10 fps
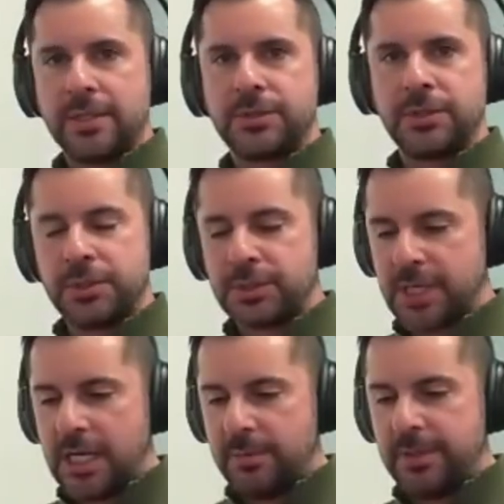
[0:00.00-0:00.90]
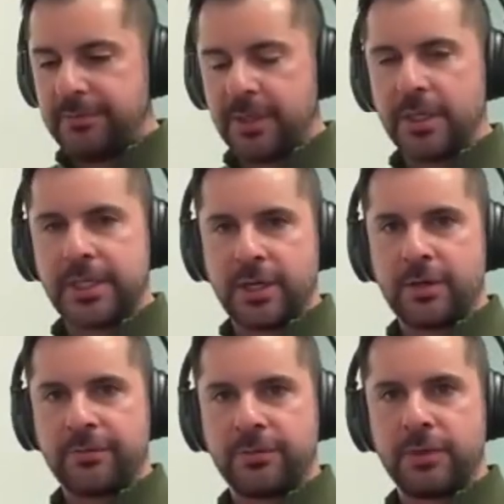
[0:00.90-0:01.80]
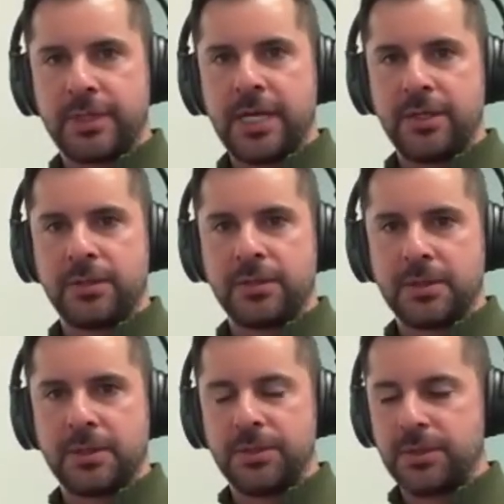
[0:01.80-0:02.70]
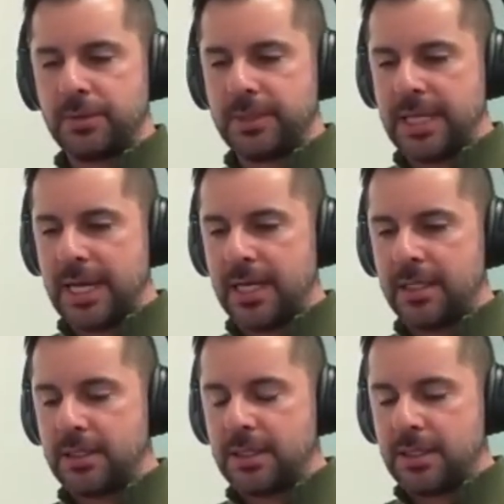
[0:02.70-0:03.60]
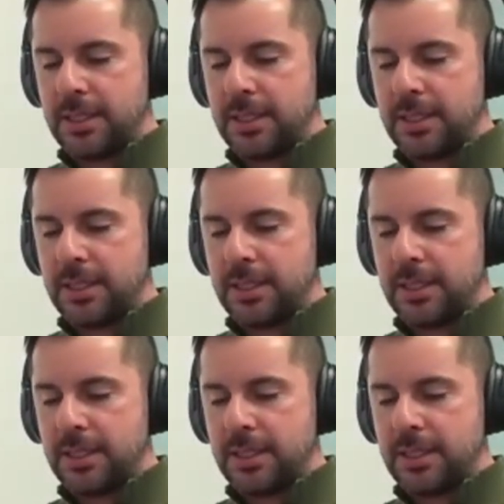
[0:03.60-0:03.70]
Right. So you just got to be very careful with how you're doing that.